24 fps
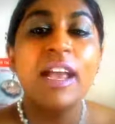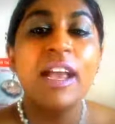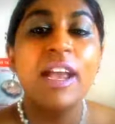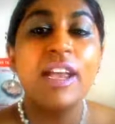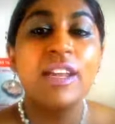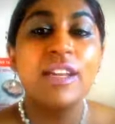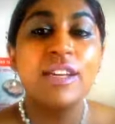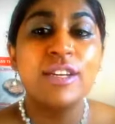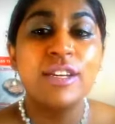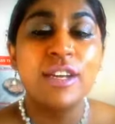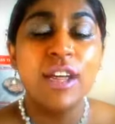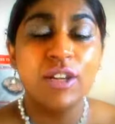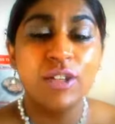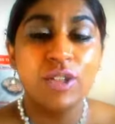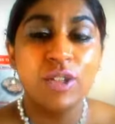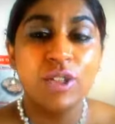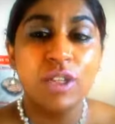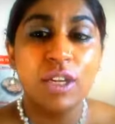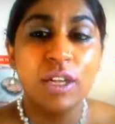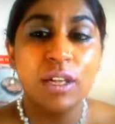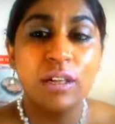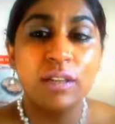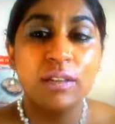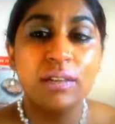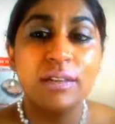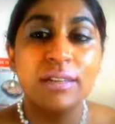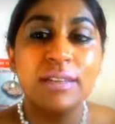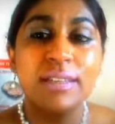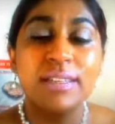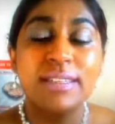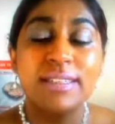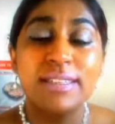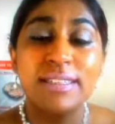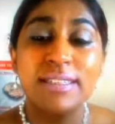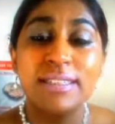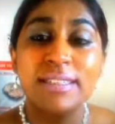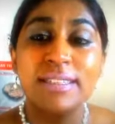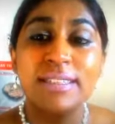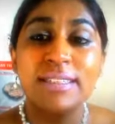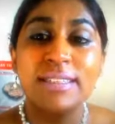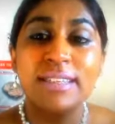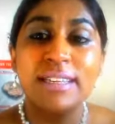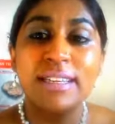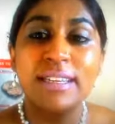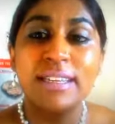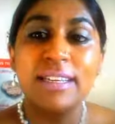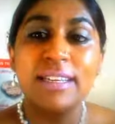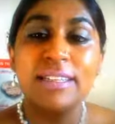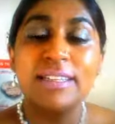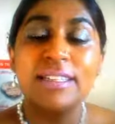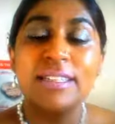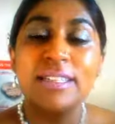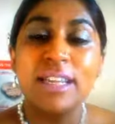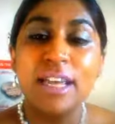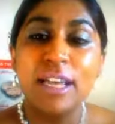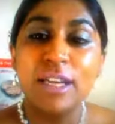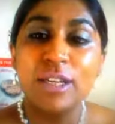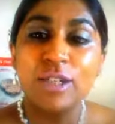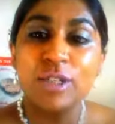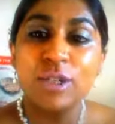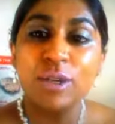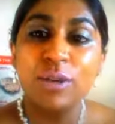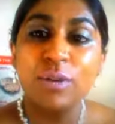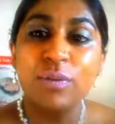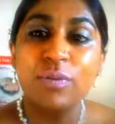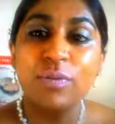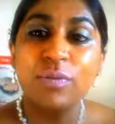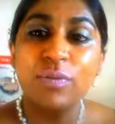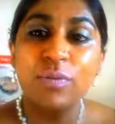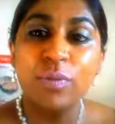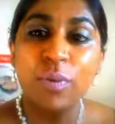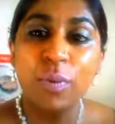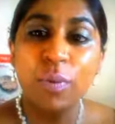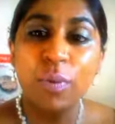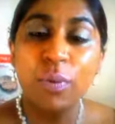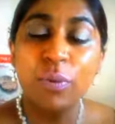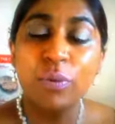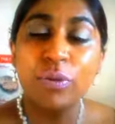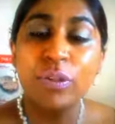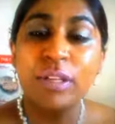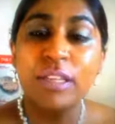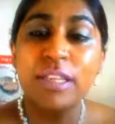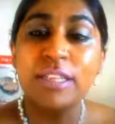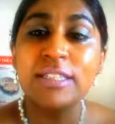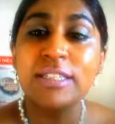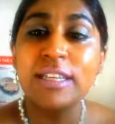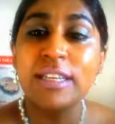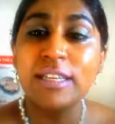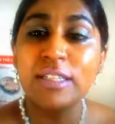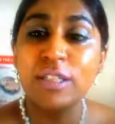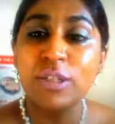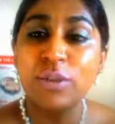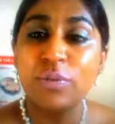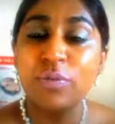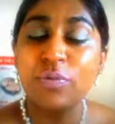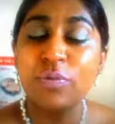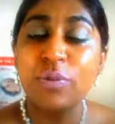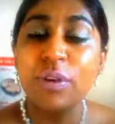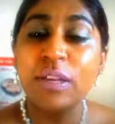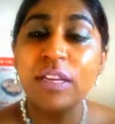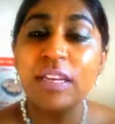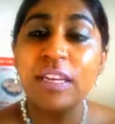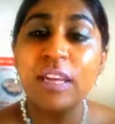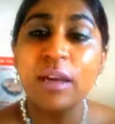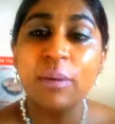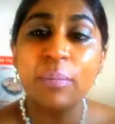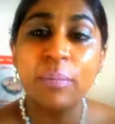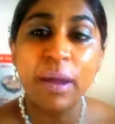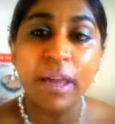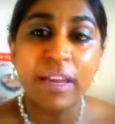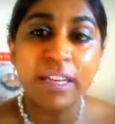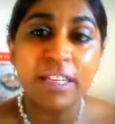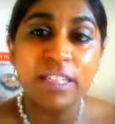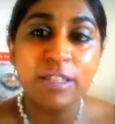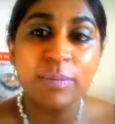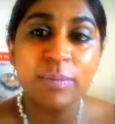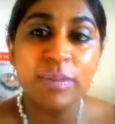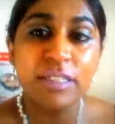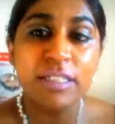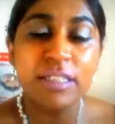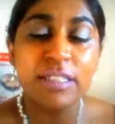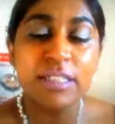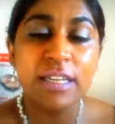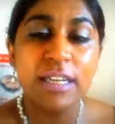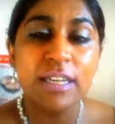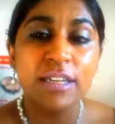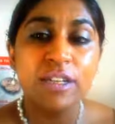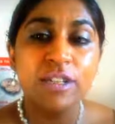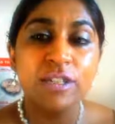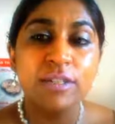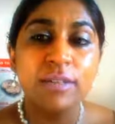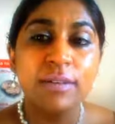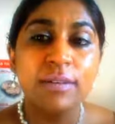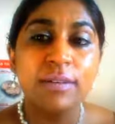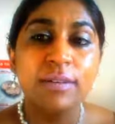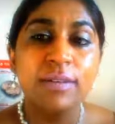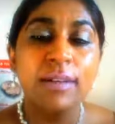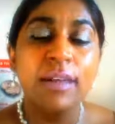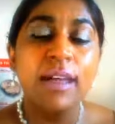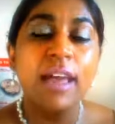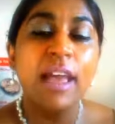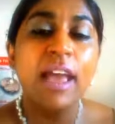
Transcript: In a nutshell, this is the station for the schizophrenia management station,